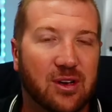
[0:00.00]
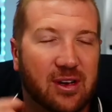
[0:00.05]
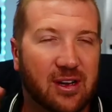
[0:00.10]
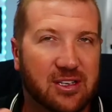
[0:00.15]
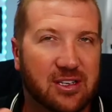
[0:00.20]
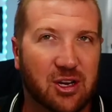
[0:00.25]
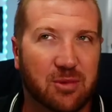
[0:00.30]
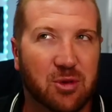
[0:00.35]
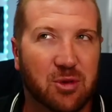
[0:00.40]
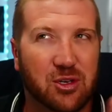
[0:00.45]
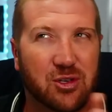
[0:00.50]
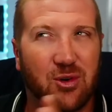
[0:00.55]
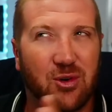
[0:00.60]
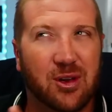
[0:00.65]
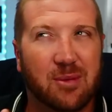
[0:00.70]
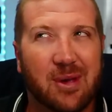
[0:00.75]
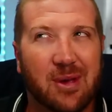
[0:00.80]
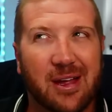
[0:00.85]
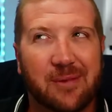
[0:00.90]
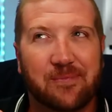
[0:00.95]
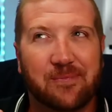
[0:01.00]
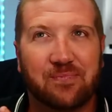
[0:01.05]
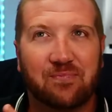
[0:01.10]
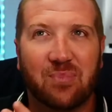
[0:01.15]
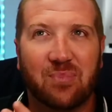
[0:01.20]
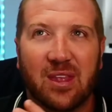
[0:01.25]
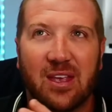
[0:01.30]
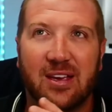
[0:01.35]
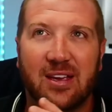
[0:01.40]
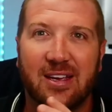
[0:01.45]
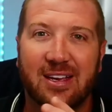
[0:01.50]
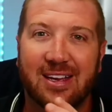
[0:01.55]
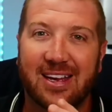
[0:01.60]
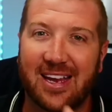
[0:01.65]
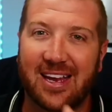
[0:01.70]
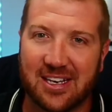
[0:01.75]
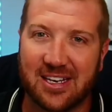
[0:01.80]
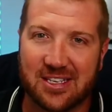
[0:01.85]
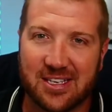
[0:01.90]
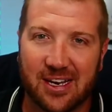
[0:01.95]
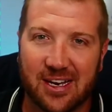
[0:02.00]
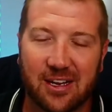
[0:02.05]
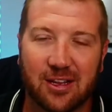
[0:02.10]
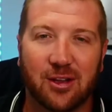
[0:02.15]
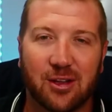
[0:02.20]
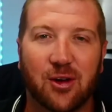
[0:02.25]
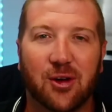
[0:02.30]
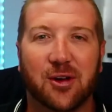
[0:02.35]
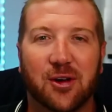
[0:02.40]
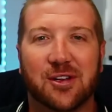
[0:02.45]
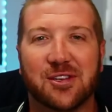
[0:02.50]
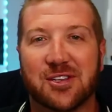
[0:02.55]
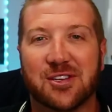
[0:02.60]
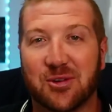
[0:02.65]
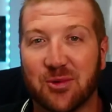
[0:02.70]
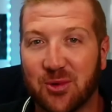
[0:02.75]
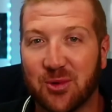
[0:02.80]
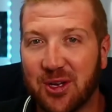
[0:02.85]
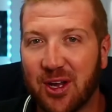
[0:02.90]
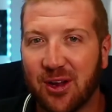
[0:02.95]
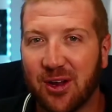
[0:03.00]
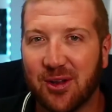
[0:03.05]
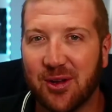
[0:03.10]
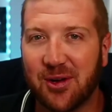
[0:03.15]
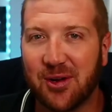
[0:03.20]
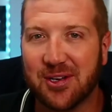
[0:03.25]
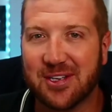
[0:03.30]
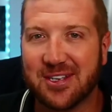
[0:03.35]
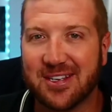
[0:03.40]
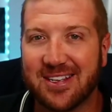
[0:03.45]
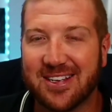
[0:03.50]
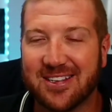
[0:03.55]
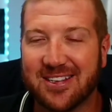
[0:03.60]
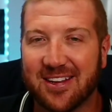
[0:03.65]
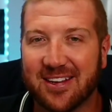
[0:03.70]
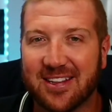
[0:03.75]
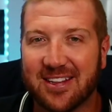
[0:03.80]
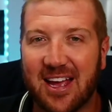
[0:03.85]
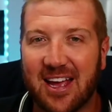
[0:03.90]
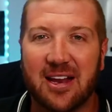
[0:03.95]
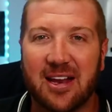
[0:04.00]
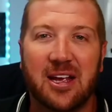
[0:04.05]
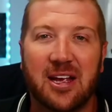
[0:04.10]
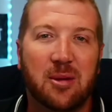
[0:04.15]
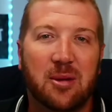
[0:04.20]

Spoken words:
so I'm not talking about kinesthetic learners and audio learners and things like that,